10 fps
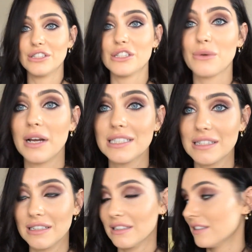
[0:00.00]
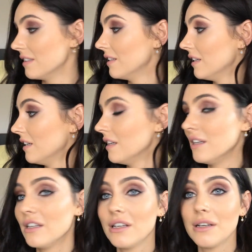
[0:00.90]
She's quite a
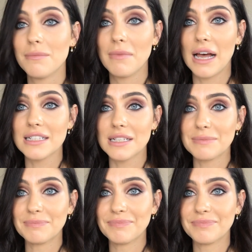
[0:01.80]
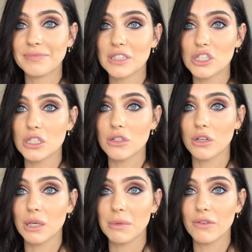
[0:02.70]
madam. She's not
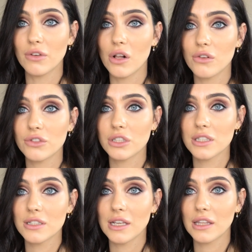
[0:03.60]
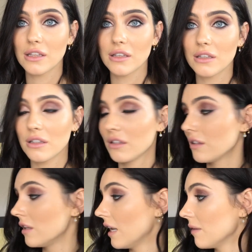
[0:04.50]
going to be involved. She doesn't like
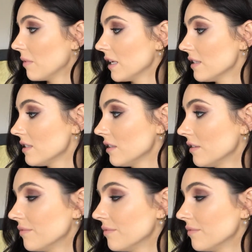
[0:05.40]
the limelight.